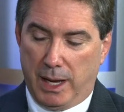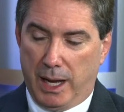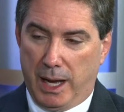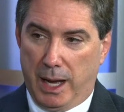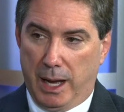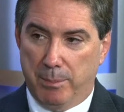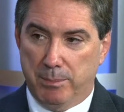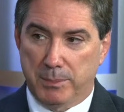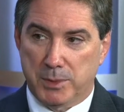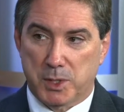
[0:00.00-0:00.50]

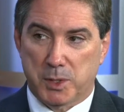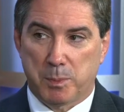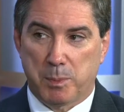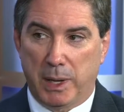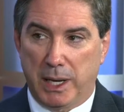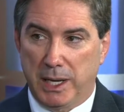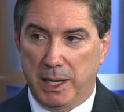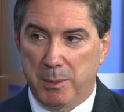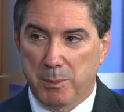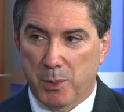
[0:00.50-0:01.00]
I'm
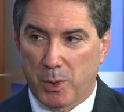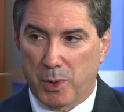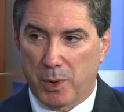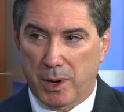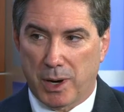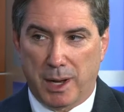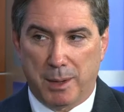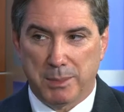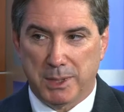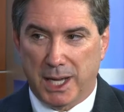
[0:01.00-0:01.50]
spending more,
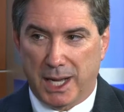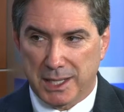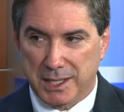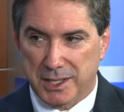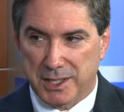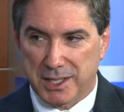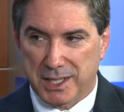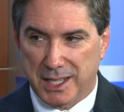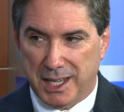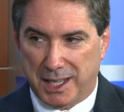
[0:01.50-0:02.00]
I'm not
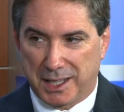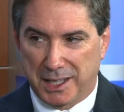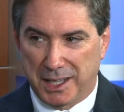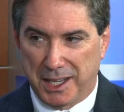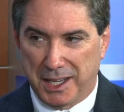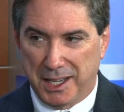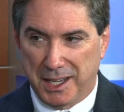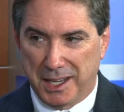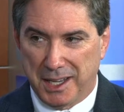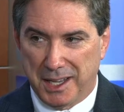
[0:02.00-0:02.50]

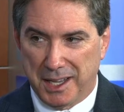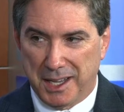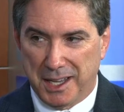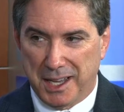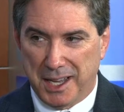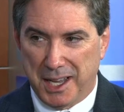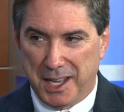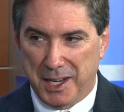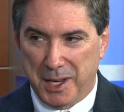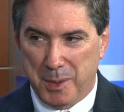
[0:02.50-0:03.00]
selling
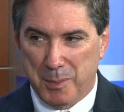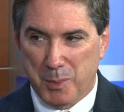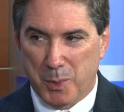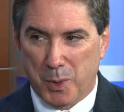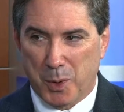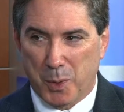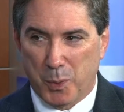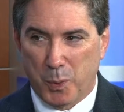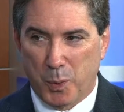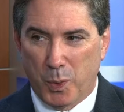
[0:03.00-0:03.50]

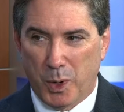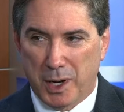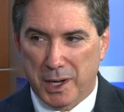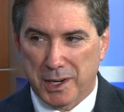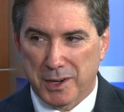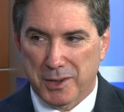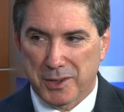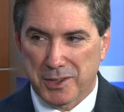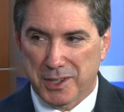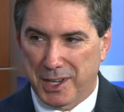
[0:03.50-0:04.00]
anymore. What
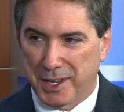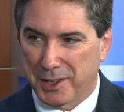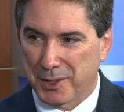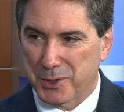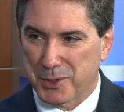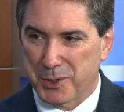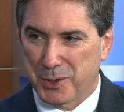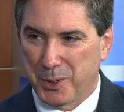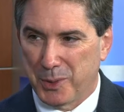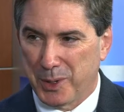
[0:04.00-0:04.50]
are dealers
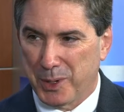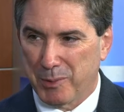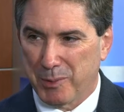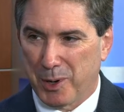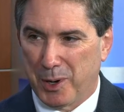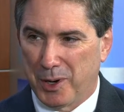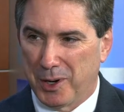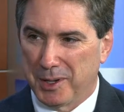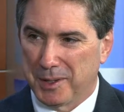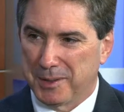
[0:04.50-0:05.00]
doing wrong?